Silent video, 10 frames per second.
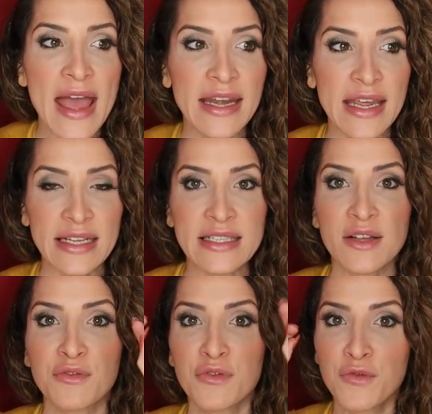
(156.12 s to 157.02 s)
and it's
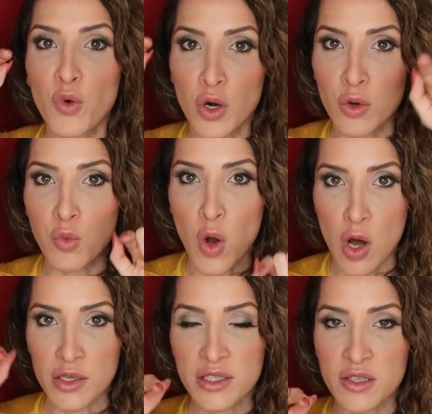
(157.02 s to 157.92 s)
four
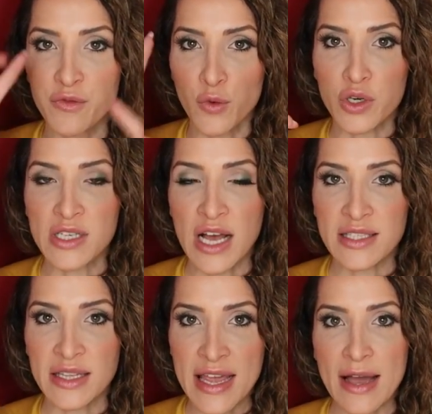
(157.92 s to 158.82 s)
walls, the four
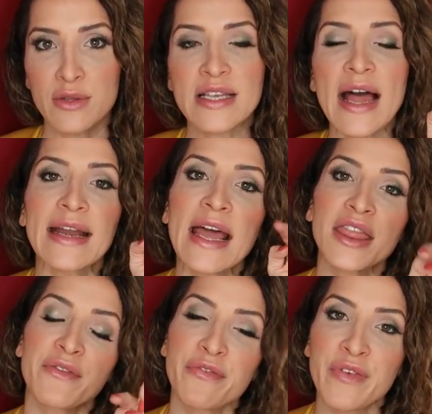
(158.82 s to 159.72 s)
dots on the outside,
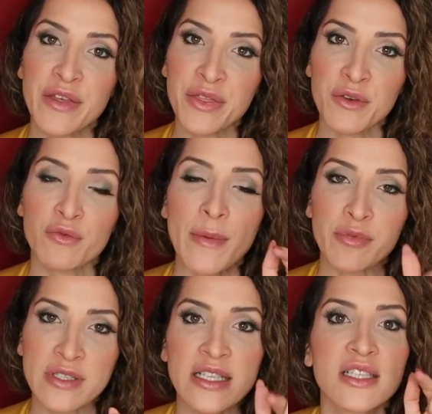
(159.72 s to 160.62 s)
and the fifth
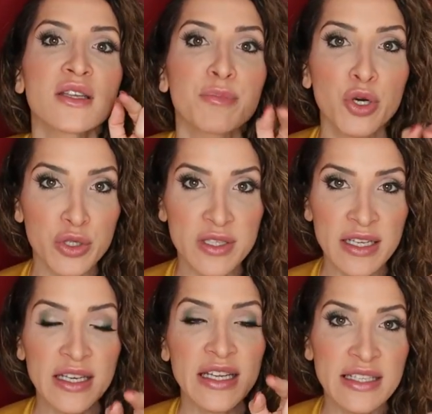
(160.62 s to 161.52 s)
represents the
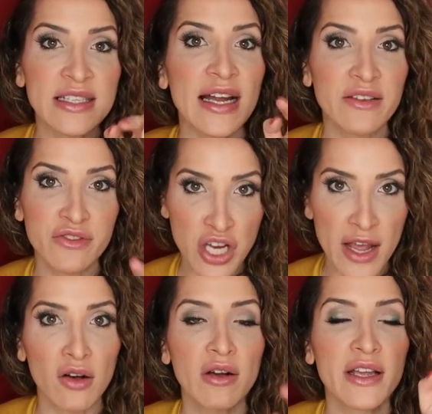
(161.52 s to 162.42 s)
person inside of
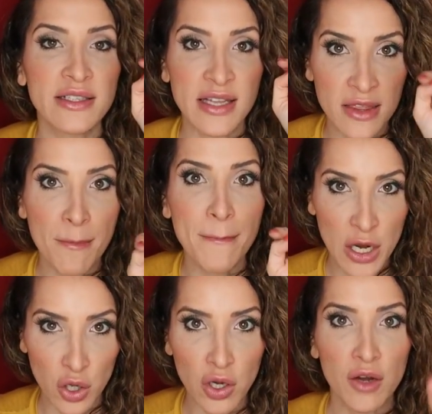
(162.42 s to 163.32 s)
jail. It's in the
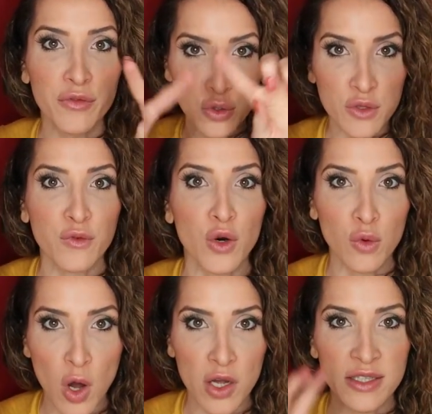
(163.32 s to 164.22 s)
middle of those
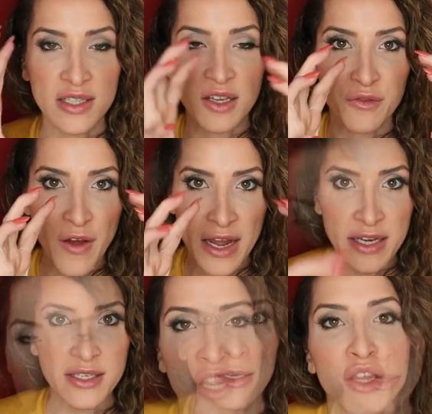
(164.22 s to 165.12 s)
four walls. It's confined.
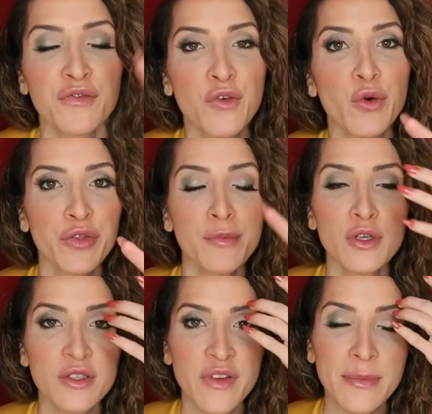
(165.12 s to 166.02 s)
The fourth
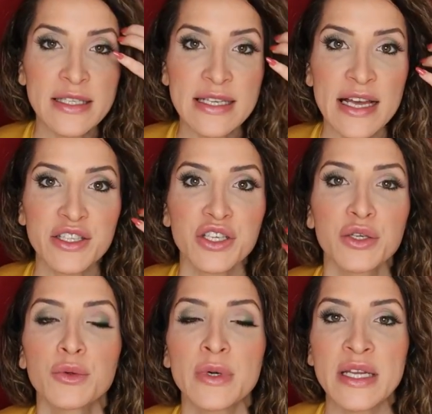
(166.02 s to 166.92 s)
most famous
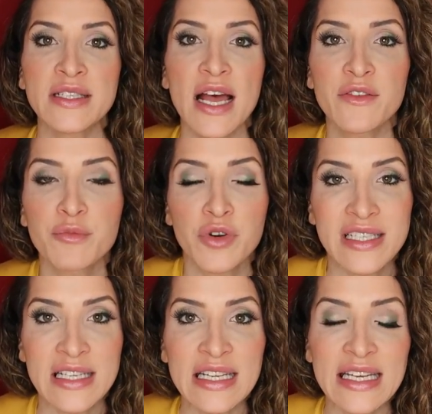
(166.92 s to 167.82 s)
tattoo inside of
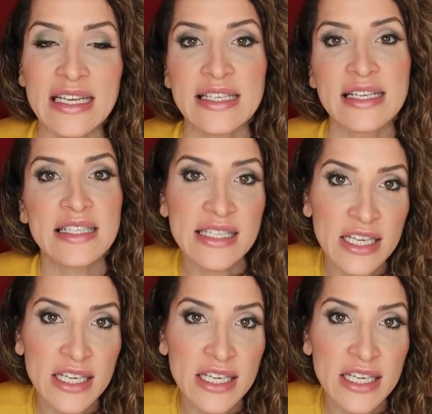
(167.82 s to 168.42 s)
prison is a